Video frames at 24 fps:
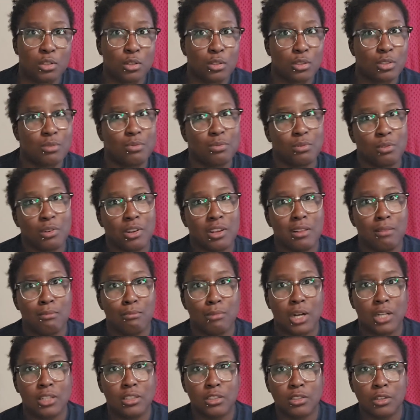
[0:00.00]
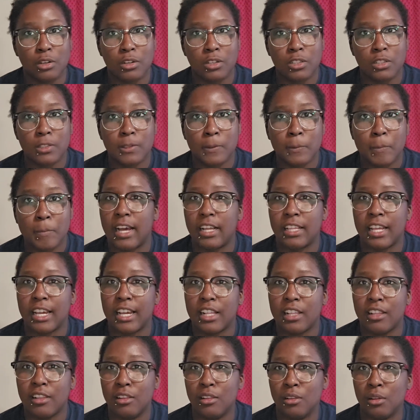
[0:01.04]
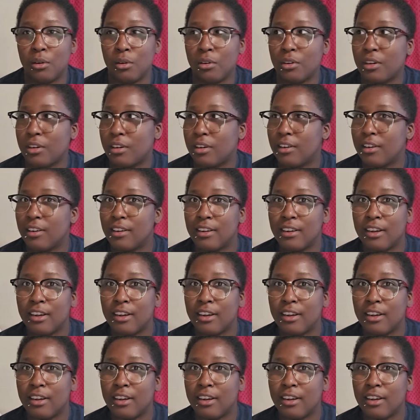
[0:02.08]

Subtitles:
into those freaking monsters that like lurk